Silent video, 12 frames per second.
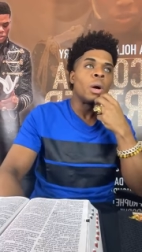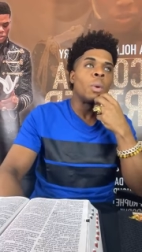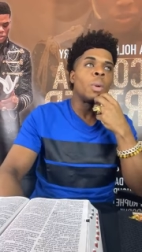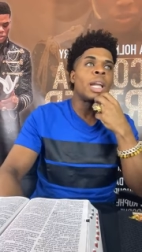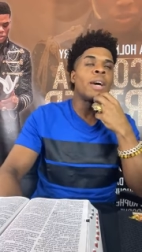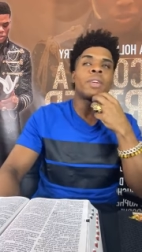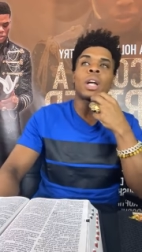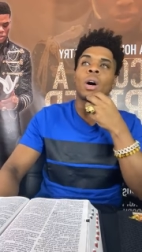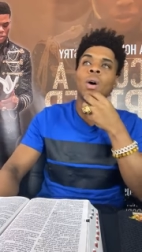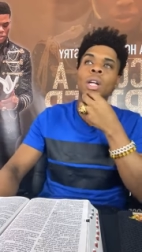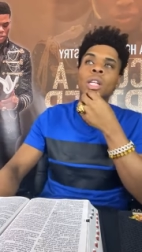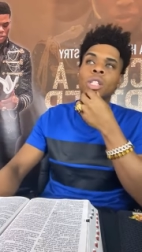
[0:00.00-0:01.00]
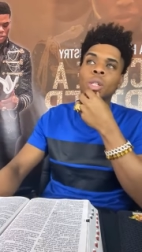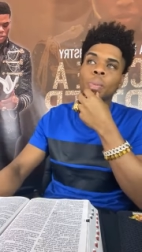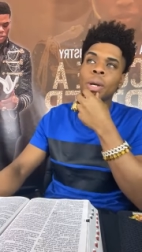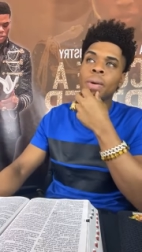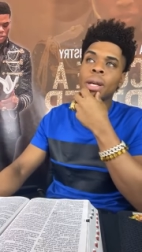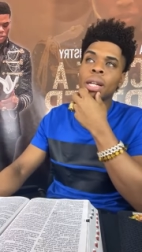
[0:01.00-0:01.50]
Whenever the Holy
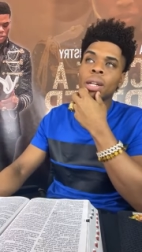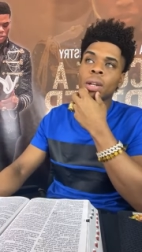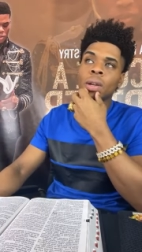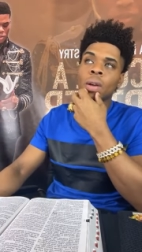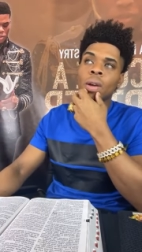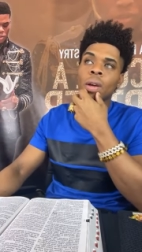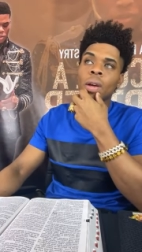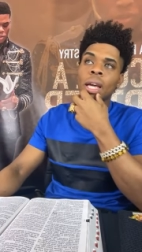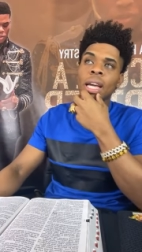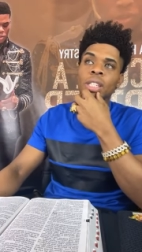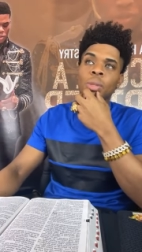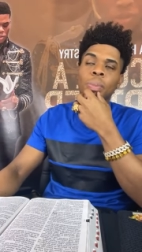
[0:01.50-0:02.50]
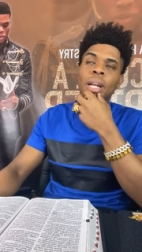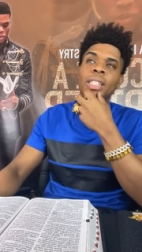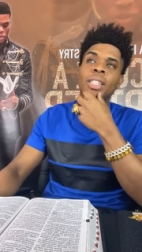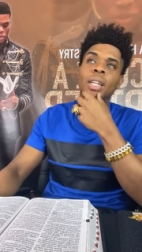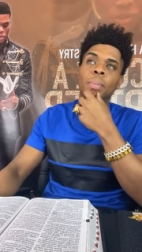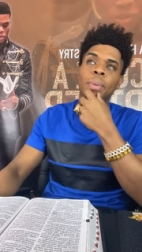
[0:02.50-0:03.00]
Spirit is
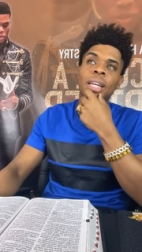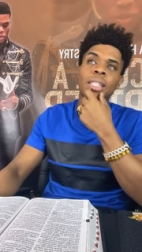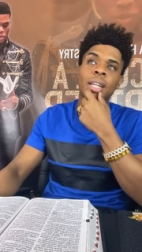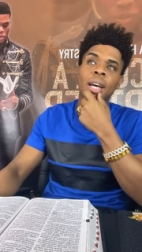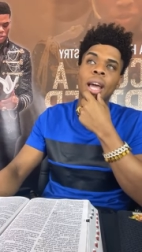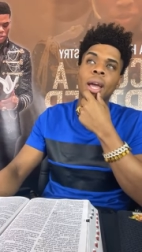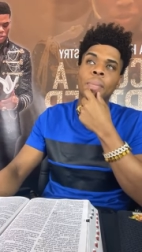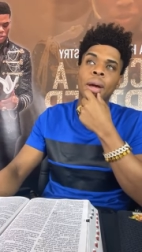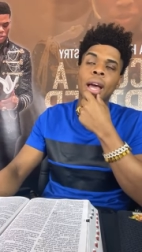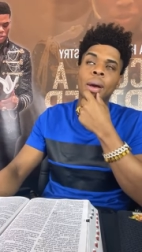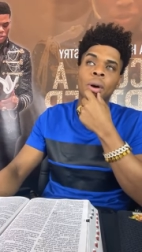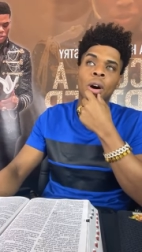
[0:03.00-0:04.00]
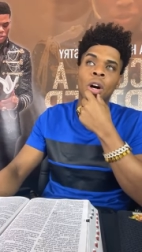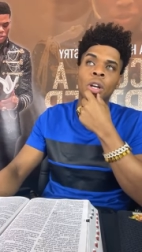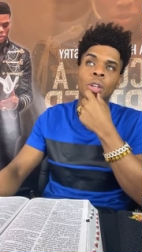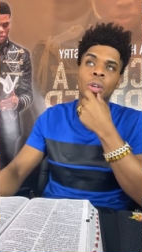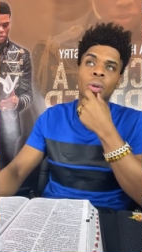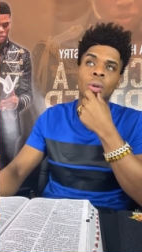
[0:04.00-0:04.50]
placing the blessing of Abraham
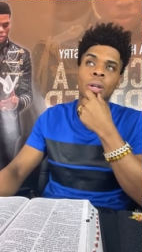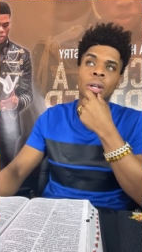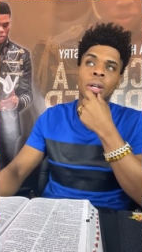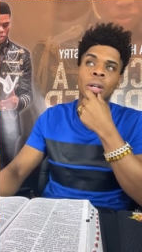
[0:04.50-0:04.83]
on you,